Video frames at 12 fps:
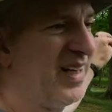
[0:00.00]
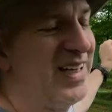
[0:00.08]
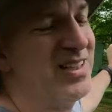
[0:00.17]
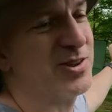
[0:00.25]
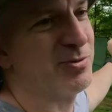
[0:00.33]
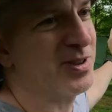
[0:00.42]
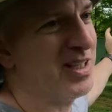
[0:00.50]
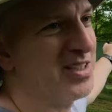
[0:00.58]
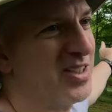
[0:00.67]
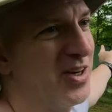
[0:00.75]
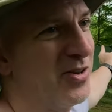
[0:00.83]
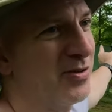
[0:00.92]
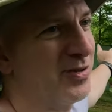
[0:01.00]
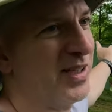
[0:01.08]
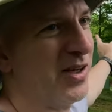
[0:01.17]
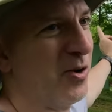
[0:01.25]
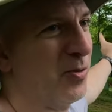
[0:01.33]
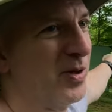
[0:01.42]
and he just released another
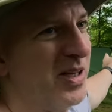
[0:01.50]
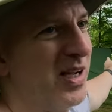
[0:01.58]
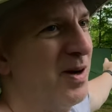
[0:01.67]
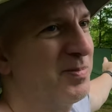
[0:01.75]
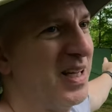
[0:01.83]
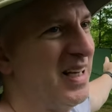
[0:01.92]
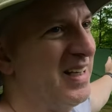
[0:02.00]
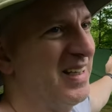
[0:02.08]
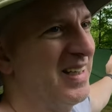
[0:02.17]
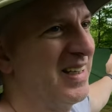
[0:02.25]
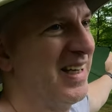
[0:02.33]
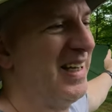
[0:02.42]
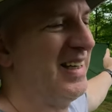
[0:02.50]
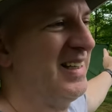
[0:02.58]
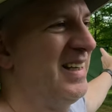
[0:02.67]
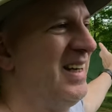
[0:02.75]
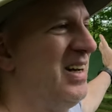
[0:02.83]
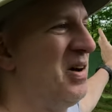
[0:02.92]
video where he updated it
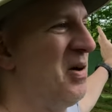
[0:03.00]
again.